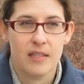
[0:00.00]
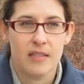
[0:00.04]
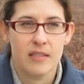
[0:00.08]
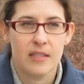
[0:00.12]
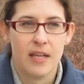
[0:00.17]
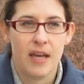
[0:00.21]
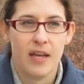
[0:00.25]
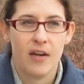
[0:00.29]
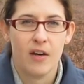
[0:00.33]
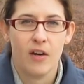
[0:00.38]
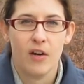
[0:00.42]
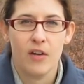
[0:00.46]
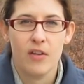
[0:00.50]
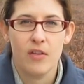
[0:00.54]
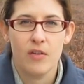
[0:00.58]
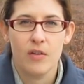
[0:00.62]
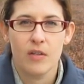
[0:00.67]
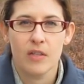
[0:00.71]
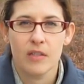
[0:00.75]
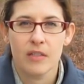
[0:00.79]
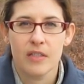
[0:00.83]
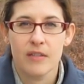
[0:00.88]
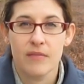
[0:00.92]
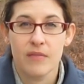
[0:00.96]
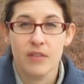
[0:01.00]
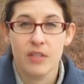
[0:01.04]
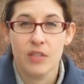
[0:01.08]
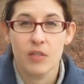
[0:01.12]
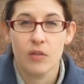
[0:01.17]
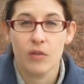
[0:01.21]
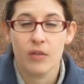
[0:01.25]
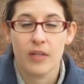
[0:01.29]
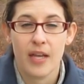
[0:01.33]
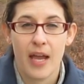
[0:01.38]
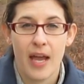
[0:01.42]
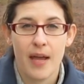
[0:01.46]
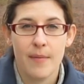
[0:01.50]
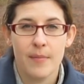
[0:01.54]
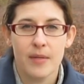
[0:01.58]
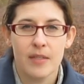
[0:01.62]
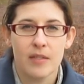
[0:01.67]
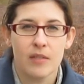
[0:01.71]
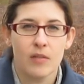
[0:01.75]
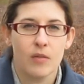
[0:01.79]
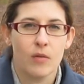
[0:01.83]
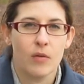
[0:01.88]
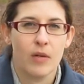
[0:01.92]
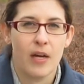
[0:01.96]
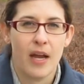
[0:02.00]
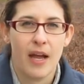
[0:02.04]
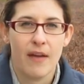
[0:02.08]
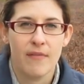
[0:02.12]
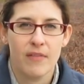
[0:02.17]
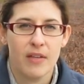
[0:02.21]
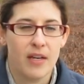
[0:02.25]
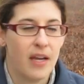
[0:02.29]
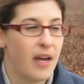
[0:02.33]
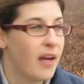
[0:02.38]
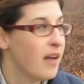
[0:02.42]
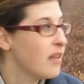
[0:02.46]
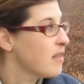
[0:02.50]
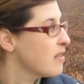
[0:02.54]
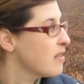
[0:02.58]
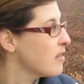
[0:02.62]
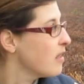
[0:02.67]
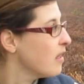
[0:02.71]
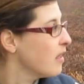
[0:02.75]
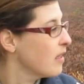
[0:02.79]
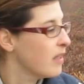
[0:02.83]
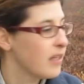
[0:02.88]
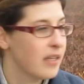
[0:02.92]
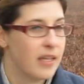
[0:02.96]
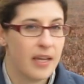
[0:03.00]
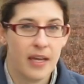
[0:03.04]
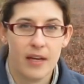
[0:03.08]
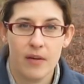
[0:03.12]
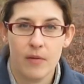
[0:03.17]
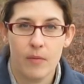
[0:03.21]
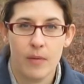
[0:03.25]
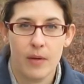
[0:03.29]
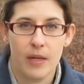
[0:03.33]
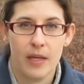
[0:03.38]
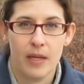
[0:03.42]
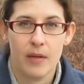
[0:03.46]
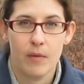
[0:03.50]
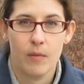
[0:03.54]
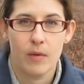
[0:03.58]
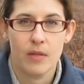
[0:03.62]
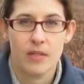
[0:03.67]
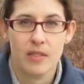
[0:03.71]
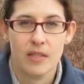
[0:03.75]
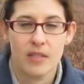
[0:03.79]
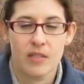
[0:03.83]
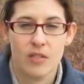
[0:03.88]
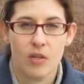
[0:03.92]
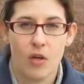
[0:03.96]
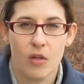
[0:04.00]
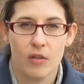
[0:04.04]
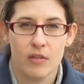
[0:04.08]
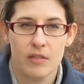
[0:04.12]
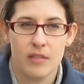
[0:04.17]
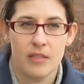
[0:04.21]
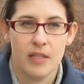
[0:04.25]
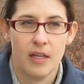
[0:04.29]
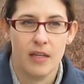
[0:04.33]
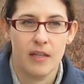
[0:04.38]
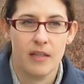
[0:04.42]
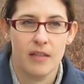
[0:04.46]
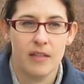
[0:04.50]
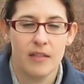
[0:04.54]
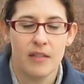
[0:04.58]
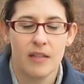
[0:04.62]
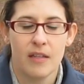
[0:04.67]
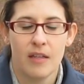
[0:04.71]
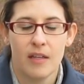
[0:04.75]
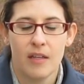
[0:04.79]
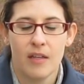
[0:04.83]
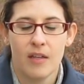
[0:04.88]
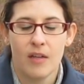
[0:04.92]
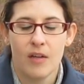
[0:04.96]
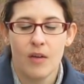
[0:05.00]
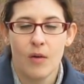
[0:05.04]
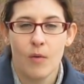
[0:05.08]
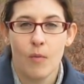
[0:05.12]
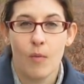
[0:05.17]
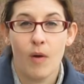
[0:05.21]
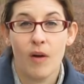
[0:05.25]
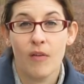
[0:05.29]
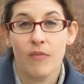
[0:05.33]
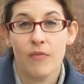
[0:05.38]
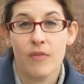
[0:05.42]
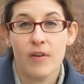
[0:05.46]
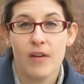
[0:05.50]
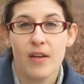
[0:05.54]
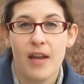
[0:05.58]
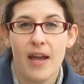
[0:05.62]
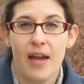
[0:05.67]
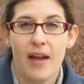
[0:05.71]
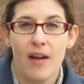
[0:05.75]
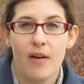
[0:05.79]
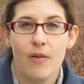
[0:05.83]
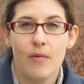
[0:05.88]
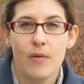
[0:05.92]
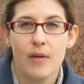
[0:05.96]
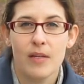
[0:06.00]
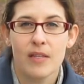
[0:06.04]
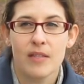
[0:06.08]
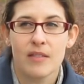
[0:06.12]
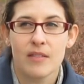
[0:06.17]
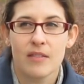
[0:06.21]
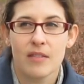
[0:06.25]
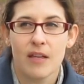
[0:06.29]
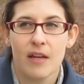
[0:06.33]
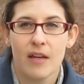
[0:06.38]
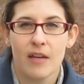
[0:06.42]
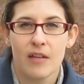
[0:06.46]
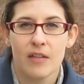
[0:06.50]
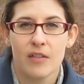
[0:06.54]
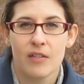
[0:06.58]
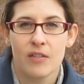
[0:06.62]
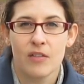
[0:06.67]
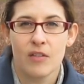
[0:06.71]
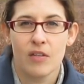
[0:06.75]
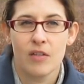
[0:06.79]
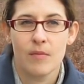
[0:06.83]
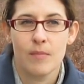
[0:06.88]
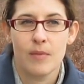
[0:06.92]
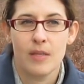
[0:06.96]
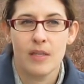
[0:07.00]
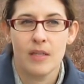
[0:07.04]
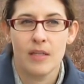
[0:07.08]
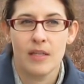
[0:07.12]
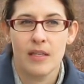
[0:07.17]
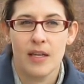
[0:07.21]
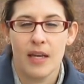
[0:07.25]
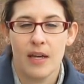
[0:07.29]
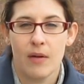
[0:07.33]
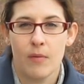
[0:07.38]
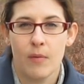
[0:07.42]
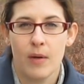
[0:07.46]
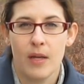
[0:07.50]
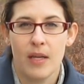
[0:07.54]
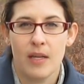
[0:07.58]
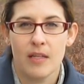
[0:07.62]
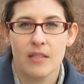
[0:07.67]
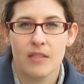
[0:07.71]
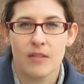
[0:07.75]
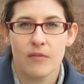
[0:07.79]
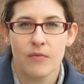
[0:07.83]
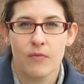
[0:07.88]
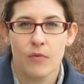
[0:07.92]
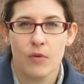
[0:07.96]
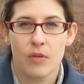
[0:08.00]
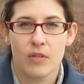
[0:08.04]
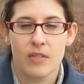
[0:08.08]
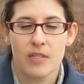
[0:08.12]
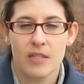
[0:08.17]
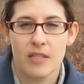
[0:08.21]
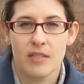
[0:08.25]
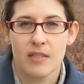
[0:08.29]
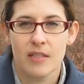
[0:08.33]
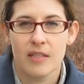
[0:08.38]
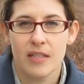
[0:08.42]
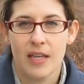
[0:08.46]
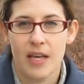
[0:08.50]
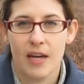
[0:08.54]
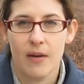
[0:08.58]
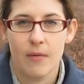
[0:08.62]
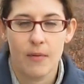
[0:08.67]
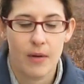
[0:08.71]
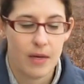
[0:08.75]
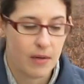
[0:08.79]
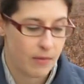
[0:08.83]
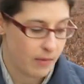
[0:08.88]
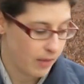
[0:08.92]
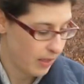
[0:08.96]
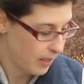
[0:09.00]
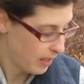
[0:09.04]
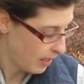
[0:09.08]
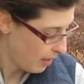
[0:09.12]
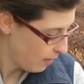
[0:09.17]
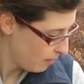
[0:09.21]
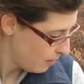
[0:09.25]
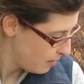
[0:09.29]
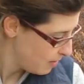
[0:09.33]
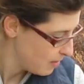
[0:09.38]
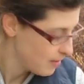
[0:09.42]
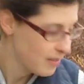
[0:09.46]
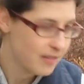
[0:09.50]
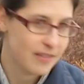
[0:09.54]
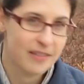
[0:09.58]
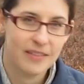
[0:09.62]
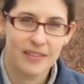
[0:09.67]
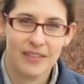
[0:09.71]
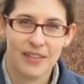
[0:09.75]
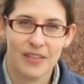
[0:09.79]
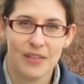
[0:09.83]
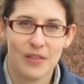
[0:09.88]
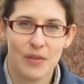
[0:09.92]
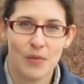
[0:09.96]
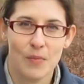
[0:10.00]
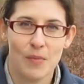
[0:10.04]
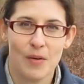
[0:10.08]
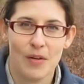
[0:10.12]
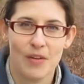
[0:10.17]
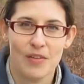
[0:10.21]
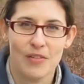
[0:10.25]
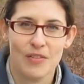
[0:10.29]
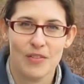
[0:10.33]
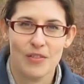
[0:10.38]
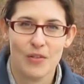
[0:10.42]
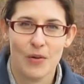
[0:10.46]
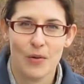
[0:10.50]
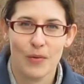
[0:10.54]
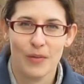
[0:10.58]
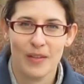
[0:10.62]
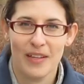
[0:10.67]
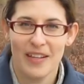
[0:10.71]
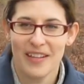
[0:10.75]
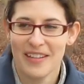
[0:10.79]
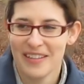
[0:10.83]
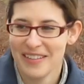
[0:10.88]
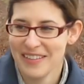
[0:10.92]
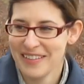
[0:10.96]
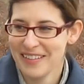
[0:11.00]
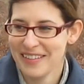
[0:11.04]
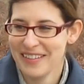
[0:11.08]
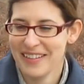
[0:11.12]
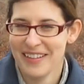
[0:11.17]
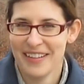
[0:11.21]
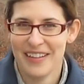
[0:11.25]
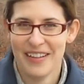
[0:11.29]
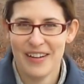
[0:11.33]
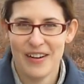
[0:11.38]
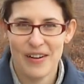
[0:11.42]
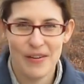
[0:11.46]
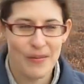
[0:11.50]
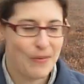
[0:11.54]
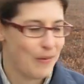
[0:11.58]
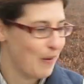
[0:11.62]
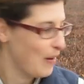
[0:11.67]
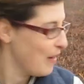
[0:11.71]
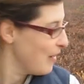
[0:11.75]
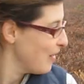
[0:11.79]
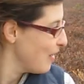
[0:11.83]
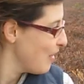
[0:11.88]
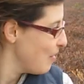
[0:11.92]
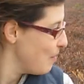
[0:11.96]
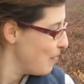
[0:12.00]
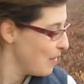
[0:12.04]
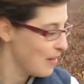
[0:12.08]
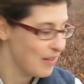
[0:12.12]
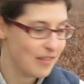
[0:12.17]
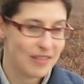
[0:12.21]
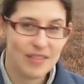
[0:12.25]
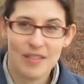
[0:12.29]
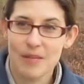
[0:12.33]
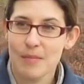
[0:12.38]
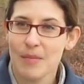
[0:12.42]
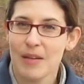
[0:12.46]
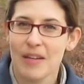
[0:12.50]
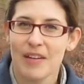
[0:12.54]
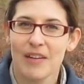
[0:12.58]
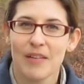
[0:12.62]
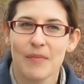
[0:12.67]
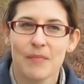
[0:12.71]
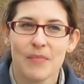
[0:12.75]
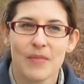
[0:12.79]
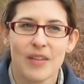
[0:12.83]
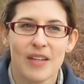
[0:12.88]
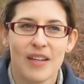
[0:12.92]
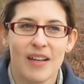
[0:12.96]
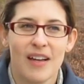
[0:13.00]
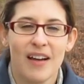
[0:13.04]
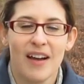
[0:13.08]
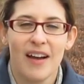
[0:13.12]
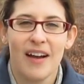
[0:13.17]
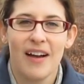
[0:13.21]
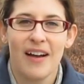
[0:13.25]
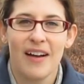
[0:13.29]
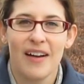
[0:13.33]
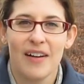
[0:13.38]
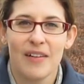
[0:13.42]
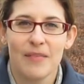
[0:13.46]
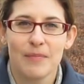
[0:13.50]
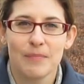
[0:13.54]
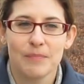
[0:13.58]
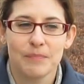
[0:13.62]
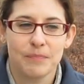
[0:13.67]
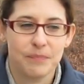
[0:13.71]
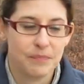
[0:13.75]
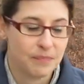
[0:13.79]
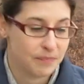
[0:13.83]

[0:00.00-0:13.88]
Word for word: is that, are you going to live in your cabin or have it as a getaway once it's all done? Well, for now, it's uh, going to be a getaway. It's a four-season getaway right now. The little birds are totally wanting to come in to see me here. Um,